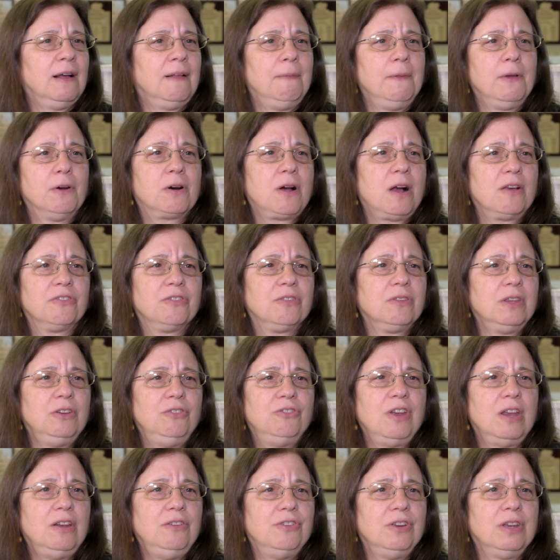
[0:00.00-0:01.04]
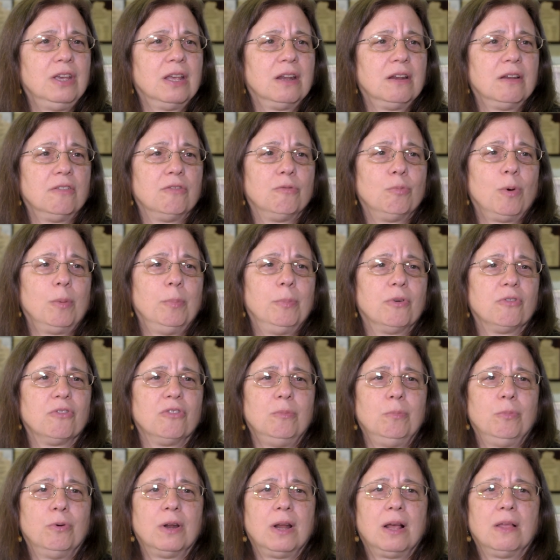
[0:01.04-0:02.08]
And they're constantly changing, and there's one
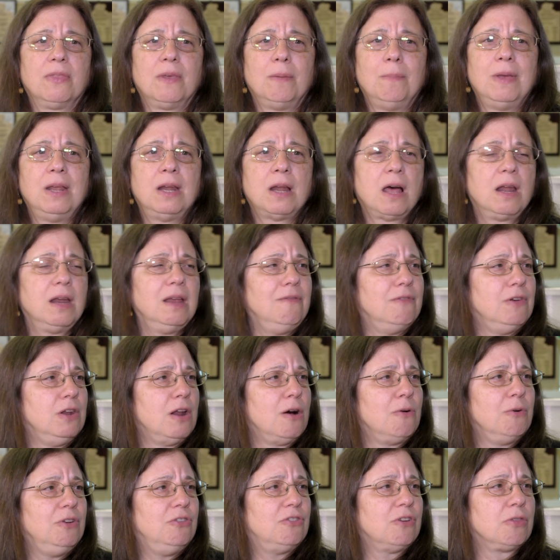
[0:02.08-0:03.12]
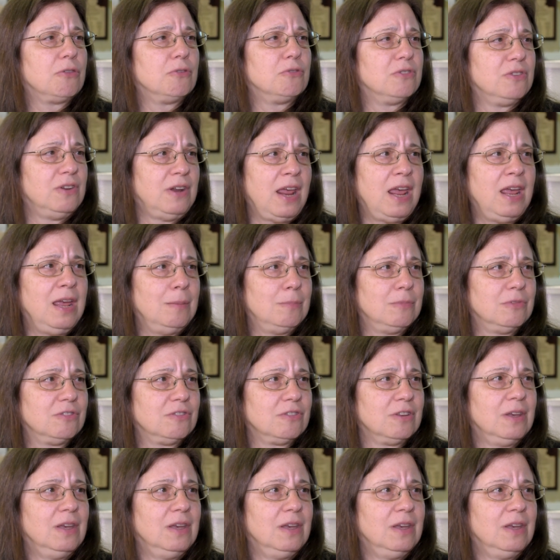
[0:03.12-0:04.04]
person put out. They may not even know each other's names.